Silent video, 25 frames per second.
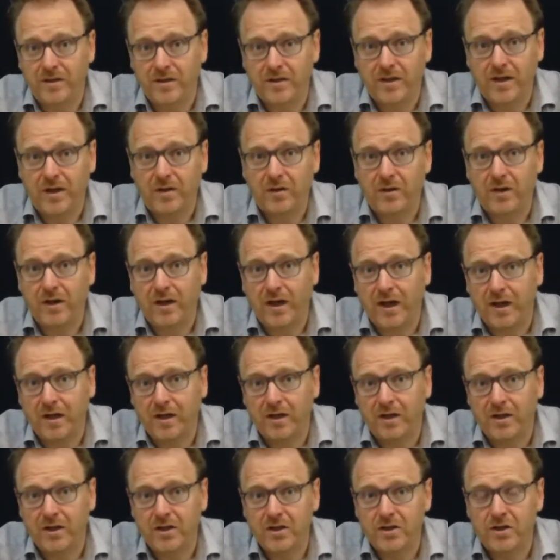how you can
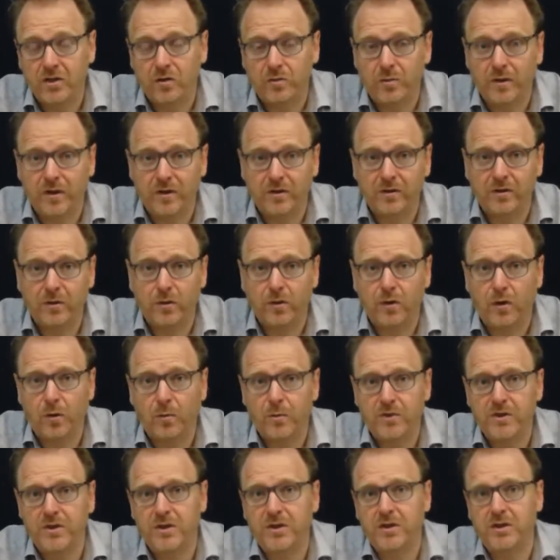analyze geometrical
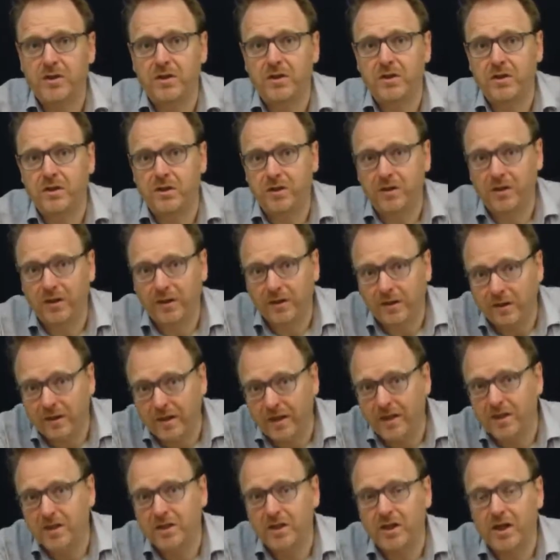composition so that the
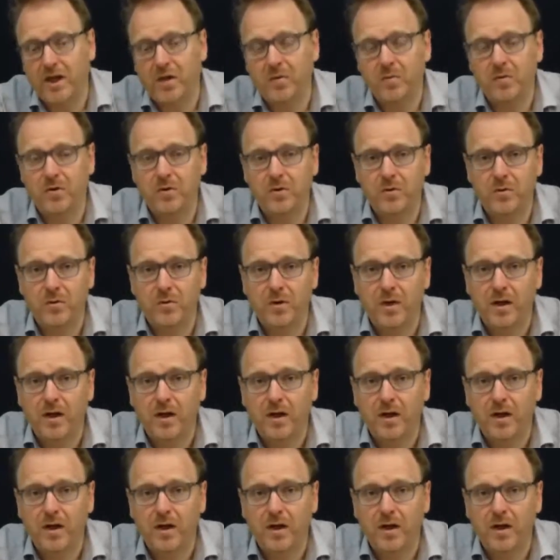next time you,